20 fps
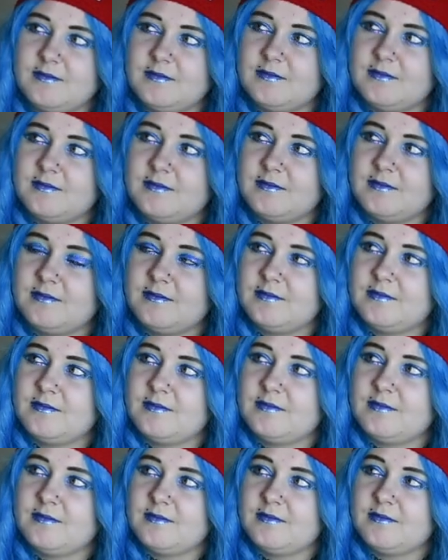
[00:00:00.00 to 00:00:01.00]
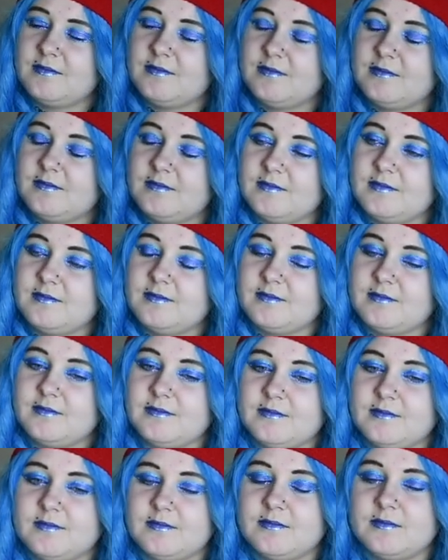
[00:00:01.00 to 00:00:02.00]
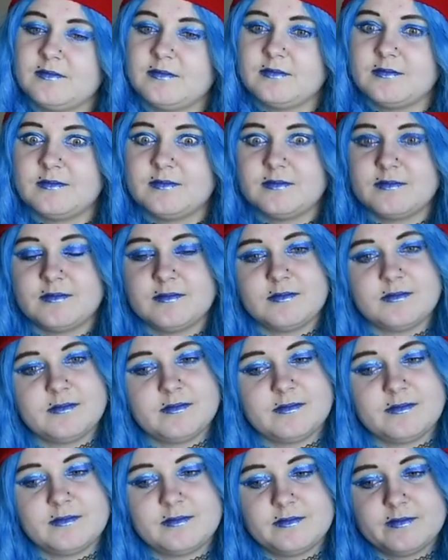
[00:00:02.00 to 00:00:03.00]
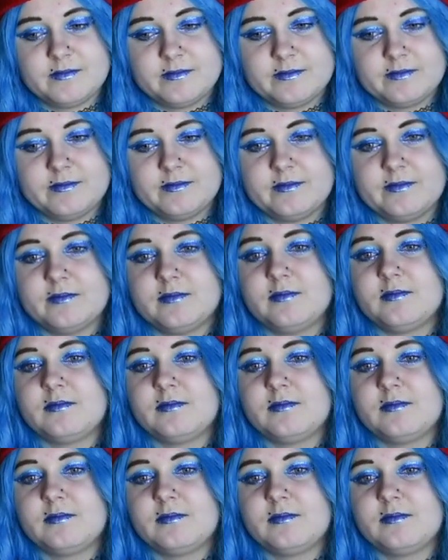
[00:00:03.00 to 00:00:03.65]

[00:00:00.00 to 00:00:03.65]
This person isn't speaking.